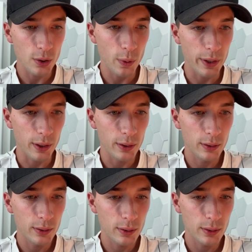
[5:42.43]
Twitter?
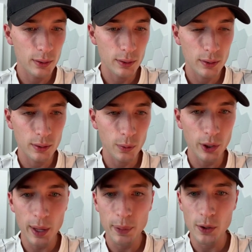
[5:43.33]

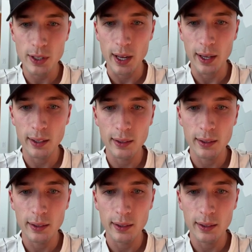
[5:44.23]
Where did I post that?